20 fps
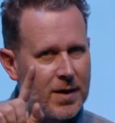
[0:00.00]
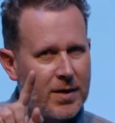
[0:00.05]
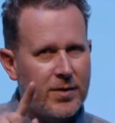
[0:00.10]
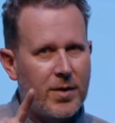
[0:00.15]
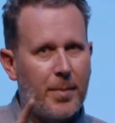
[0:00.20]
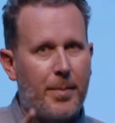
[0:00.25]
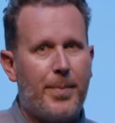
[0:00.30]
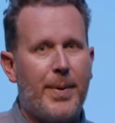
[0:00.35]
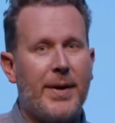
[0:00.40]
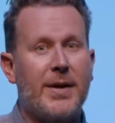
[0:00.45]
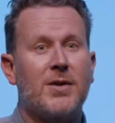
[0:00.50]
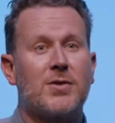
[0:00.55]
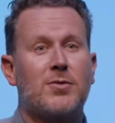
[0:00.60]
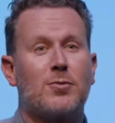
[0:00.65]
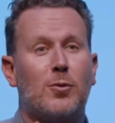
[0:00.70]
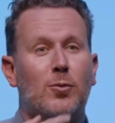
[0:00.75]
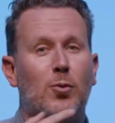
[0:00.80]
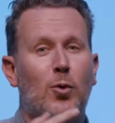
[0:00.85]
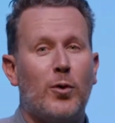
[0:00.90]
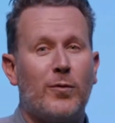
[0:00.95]
the biggest
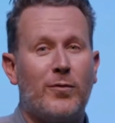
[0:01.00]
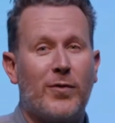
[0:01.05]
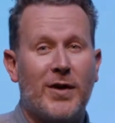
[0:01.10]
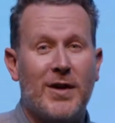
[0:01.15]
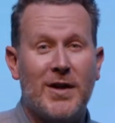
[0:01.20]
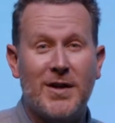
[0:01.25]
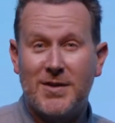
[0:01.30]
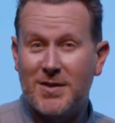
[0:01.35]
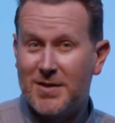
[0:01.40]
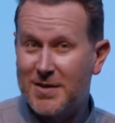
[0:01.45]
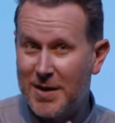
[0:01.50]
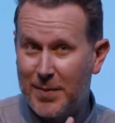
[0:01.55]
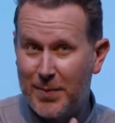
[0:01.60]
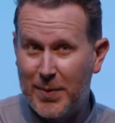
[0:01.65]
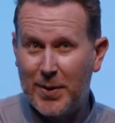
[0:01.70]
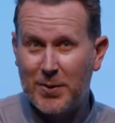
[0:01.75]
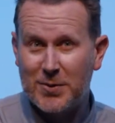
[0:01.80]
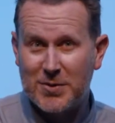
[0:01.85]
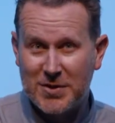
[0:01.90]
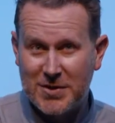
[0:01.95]
reward for kids is their
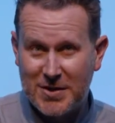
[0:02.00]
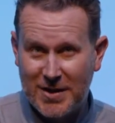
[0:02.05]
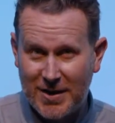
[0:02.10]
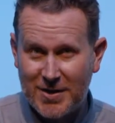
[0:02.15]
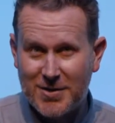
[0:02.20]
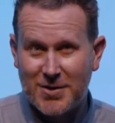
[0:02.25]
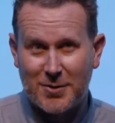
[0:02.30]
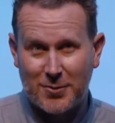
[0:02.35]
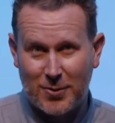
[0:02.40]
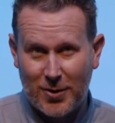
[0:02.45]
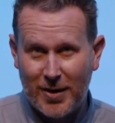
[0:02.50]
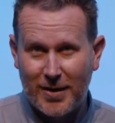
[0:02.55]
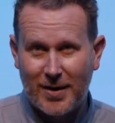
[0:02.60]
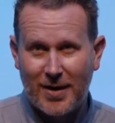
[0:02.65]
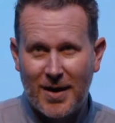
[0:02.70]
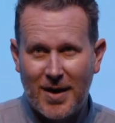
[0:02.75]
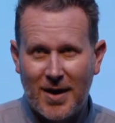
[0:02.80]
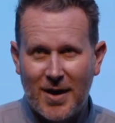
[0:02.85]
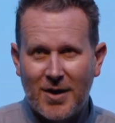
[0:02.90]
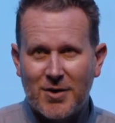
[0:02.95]
parents' attention, right?
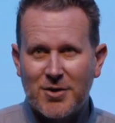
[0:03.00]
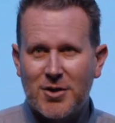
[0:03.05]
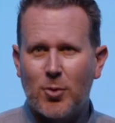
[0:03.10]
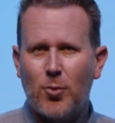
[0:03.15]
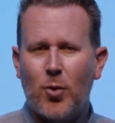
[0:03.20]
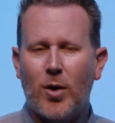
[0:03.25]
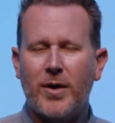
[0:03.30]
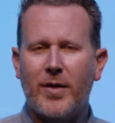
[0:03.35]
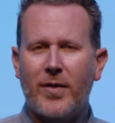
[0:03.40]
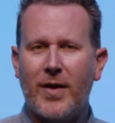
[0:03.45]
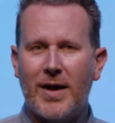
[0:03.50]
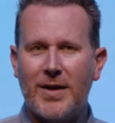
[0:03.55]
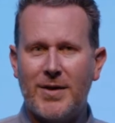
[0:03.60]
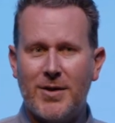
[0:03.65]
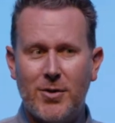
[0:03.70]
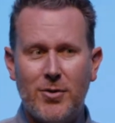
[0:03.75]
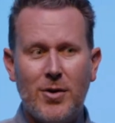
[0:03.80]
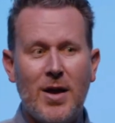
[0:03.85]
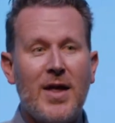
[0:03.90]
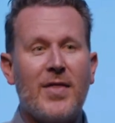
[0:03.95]
So what
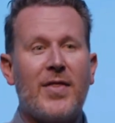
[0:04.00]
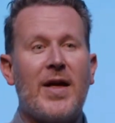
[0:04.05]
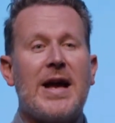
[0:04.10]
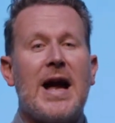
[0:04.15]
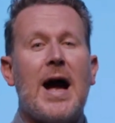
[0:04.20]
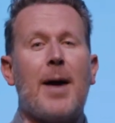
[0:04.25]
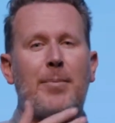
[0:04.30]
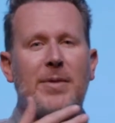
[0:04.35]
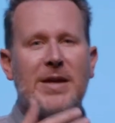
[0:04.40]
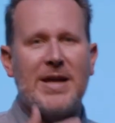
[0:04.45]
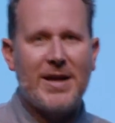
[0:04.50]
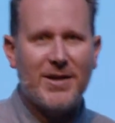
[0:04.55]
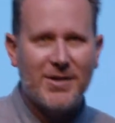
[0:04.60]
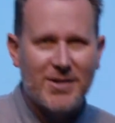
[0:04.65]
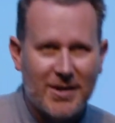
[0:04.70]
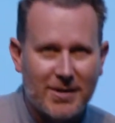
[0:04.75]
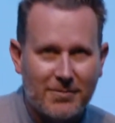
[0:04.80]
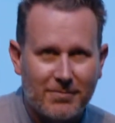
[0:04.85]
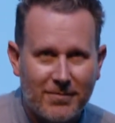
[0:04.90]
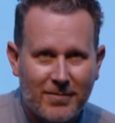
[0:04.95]
do? They up the
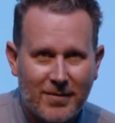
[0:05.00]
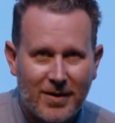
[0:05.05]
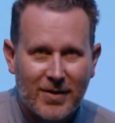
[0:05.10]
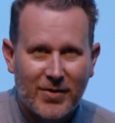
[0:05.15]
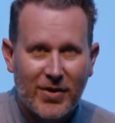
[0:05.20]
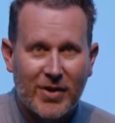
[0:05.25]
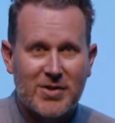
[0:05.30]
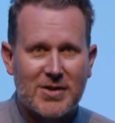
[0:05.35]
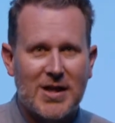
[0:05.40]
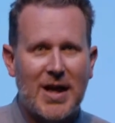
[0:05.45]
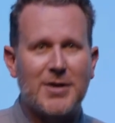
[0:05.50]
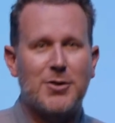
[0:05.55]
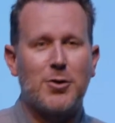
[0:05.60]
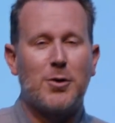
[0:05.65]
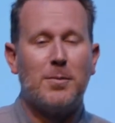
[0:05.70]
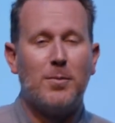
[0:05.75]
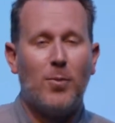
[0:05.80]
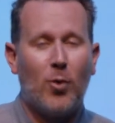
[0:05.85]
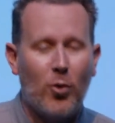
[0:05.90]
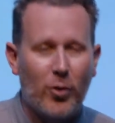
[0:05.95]
ante. They start
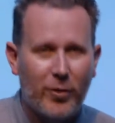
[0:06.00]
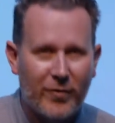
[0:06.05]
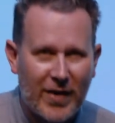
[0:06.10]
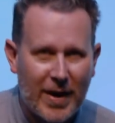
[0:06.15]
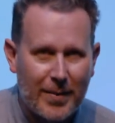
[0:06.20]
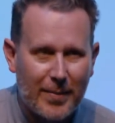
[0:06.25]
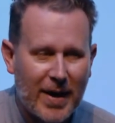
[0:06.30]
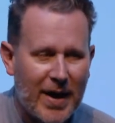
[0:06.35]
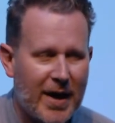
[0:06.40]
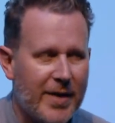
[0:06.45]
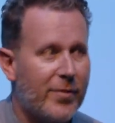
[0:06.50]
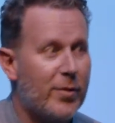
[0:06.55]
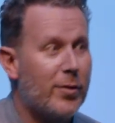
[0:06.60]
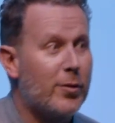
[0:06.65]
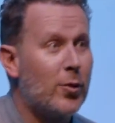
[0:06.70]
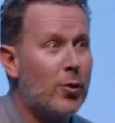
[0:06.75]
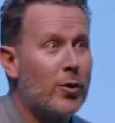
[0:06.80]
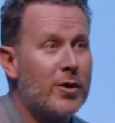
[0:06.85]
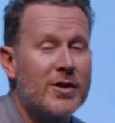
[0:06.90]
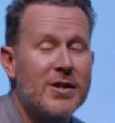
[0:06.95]
doing more of that behaviour in
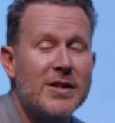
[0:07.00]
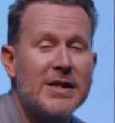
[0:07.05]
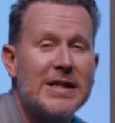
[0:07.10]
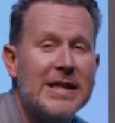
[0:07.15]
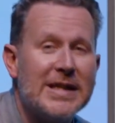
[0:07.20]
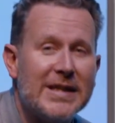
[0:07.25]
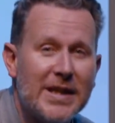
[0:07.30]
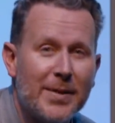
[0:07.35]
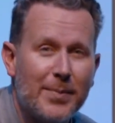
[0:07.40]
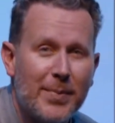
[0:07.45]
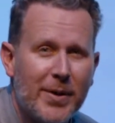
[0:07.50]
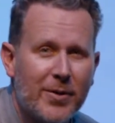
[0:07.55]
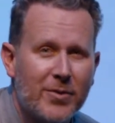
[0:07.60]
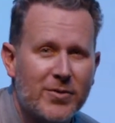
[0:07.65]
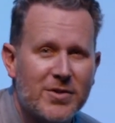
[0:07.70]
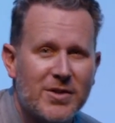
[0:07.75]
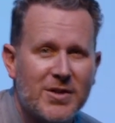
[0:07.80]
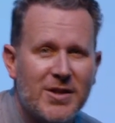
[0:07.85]
order to get their parents'